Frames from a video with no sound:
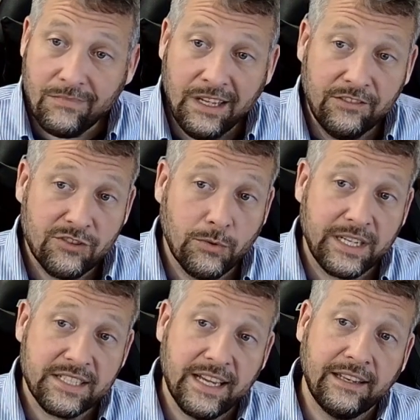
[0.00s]
is to
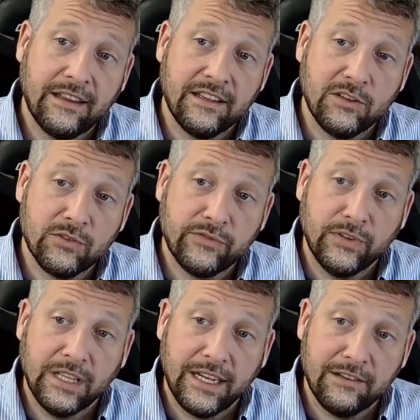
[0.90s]
extend the
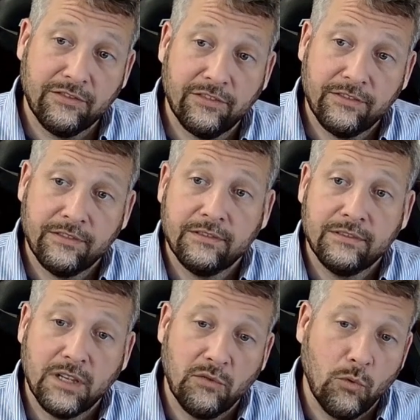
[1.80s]
useful life
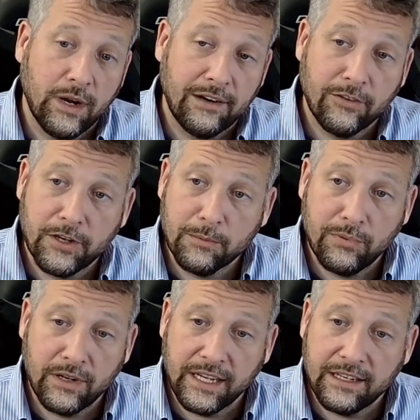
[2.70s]
of whatever you're
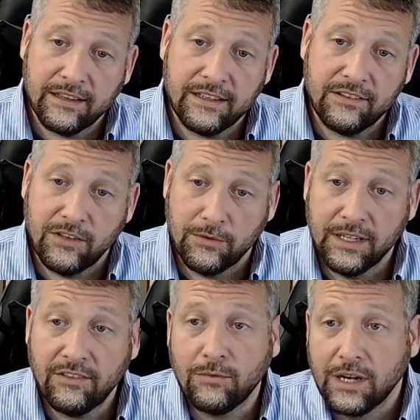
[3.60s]
putting into these
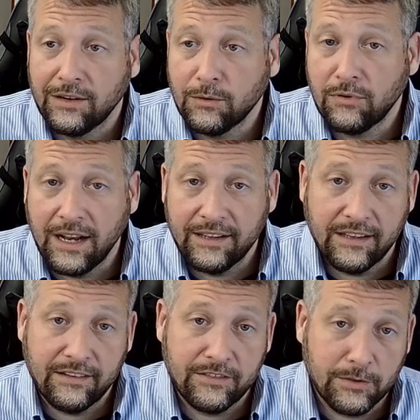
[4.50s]
units, whatever
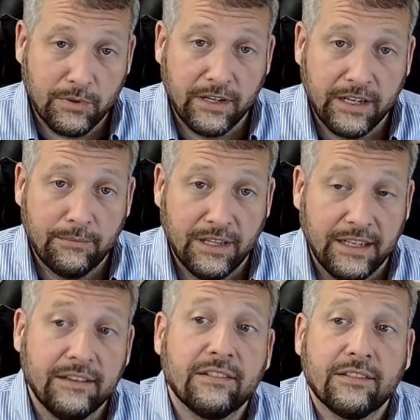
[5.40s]
processes you're putting in
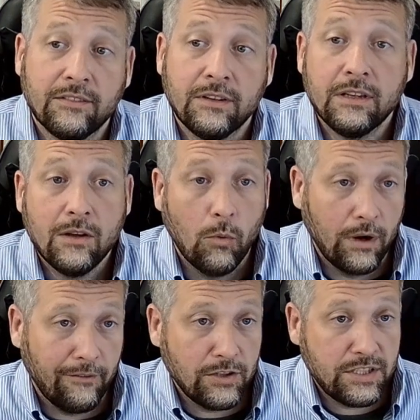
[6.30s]
place, whatever